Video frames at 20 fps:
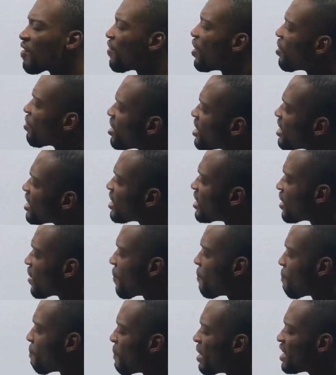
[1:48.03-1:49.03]
The reason
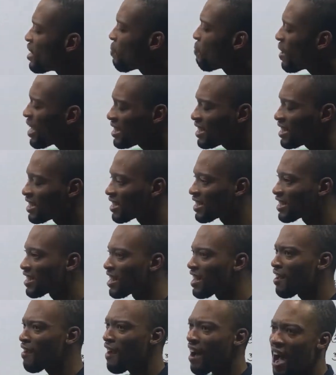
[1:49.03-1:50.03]
many persons
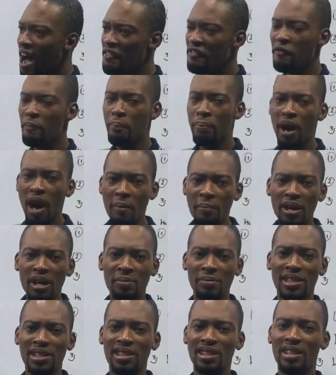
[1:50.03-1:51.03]
have
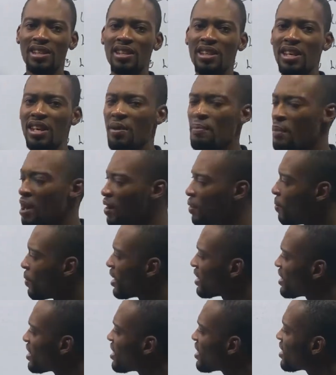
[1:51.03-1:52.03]
problems in
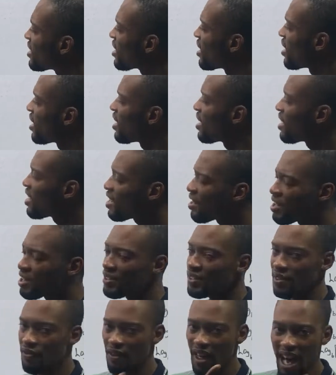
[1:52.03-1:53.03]
mathematics
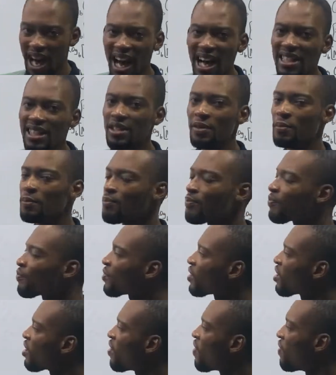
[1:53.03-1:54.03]
is that
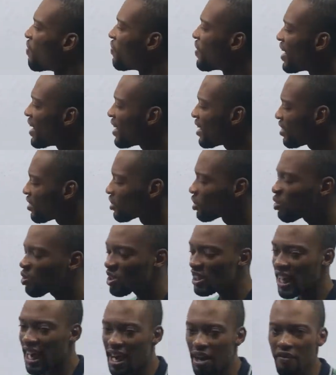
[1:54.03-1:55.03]
they
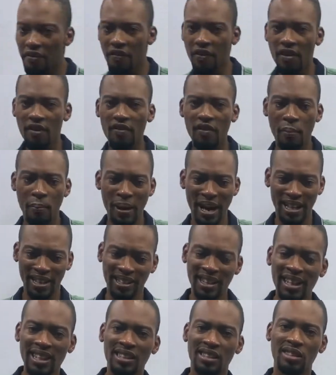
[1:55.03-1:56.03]
don't have the
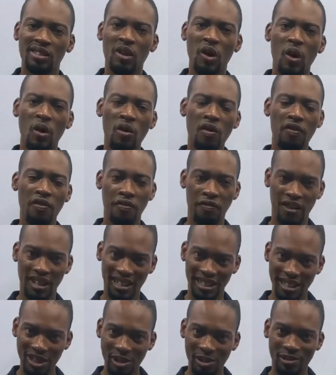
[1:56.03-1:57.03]
background or the
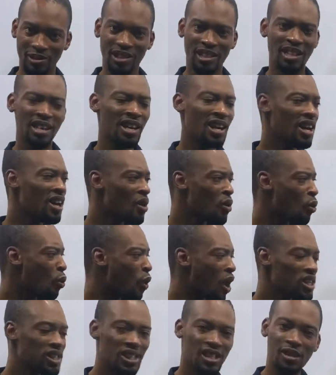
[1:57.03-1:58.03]
foundation.
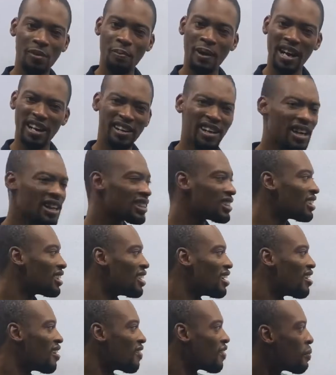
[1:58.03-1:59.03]
What is the background?
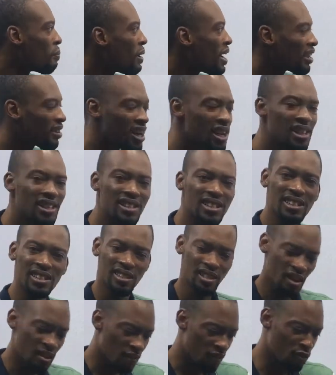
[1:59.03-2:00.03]
The background
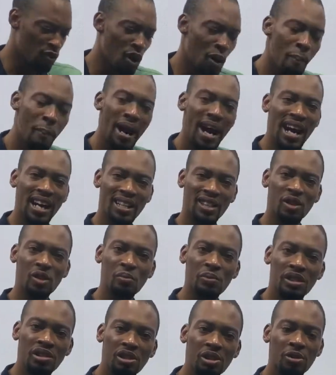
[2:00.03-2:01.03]
is number and
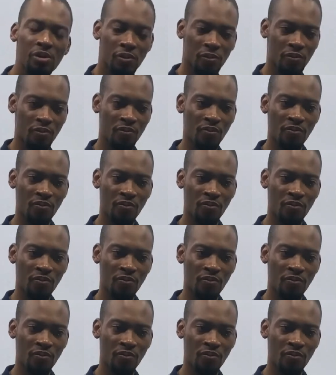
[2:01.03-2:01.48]
numeration,